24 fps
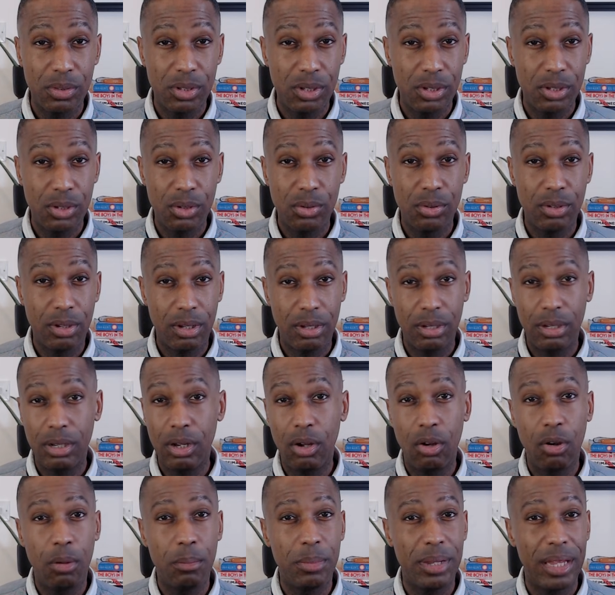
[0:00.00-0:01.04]
to use it and
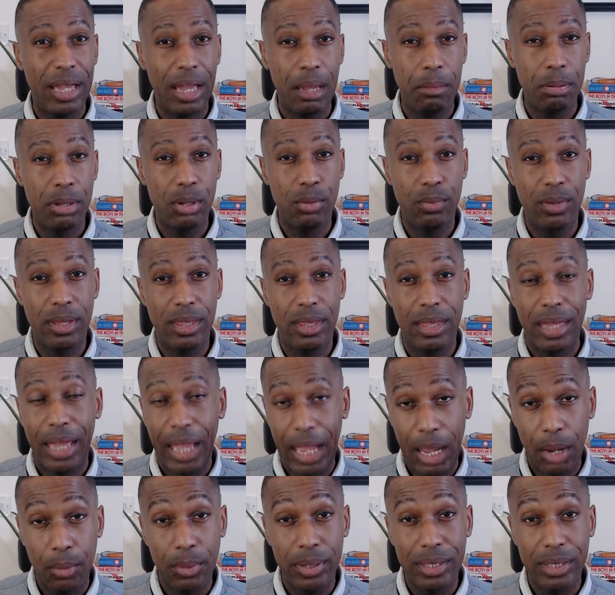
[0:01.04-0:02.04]
go and be happy with how